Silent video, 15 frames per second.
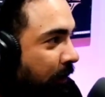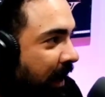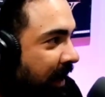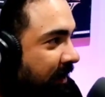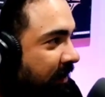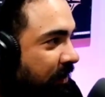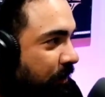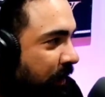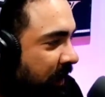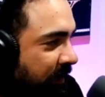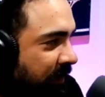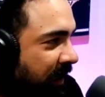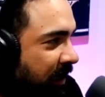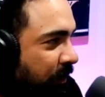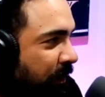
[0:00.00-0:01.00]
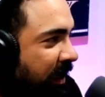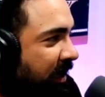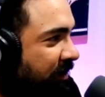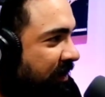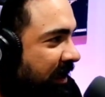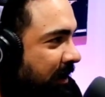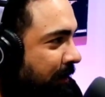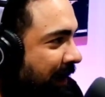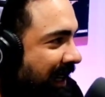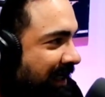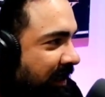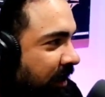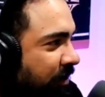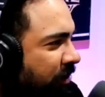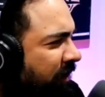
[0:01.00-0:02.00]
riding the streets for like 20 years on his
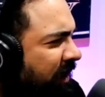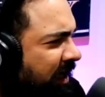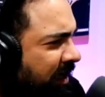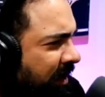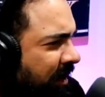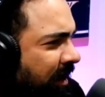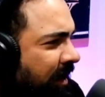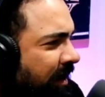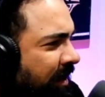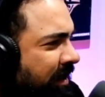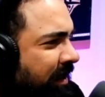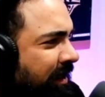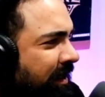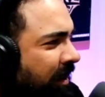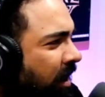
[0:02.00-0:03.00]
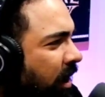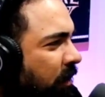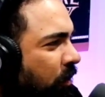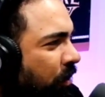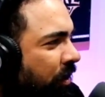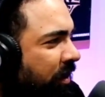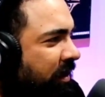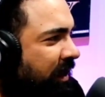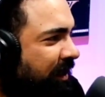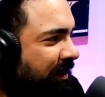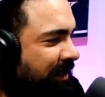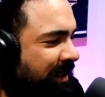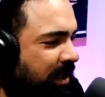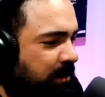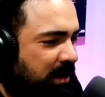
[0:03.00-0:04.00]
bike, selling you VCRs and lawnmowers.
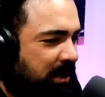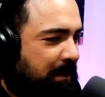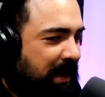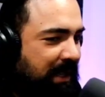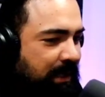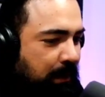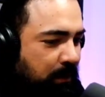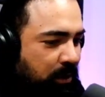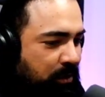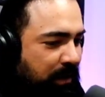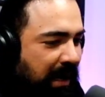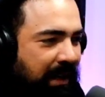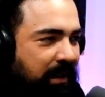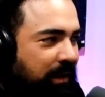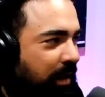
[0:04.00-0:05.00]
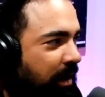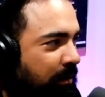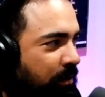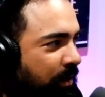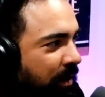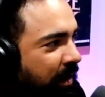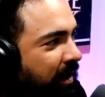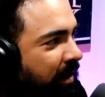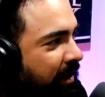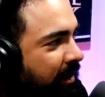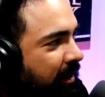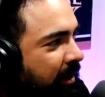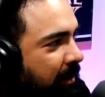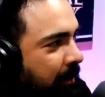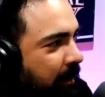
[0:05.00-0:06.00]
Like, you see him in his bicycle dragging a lawnmower.
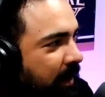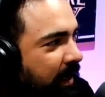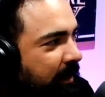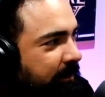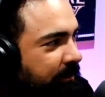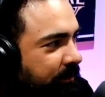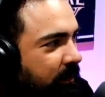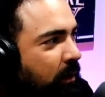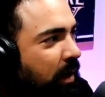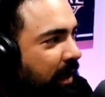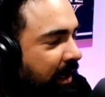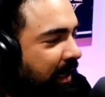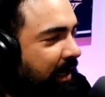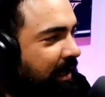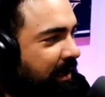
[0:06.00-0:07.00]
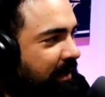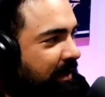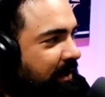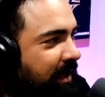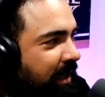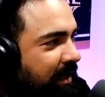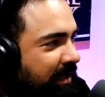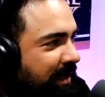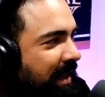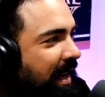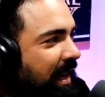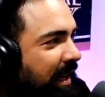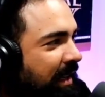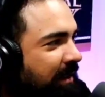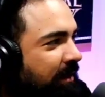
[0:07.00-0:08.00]
But Waukegan and then
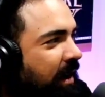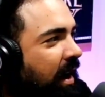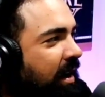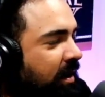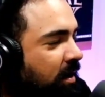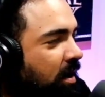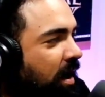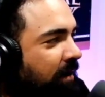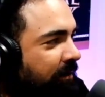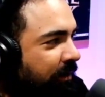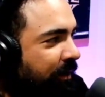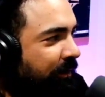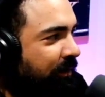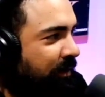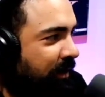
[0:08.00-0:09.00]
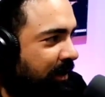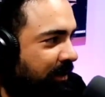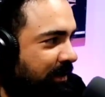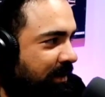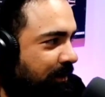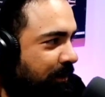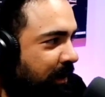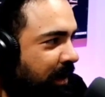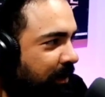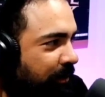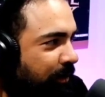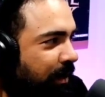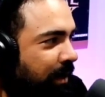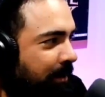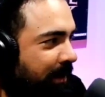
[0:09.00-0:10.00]
Zion on and off for a few years is where I
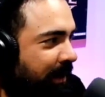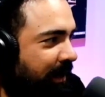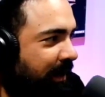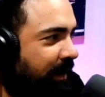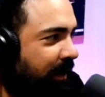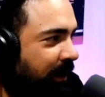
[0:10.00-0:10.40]
grew up.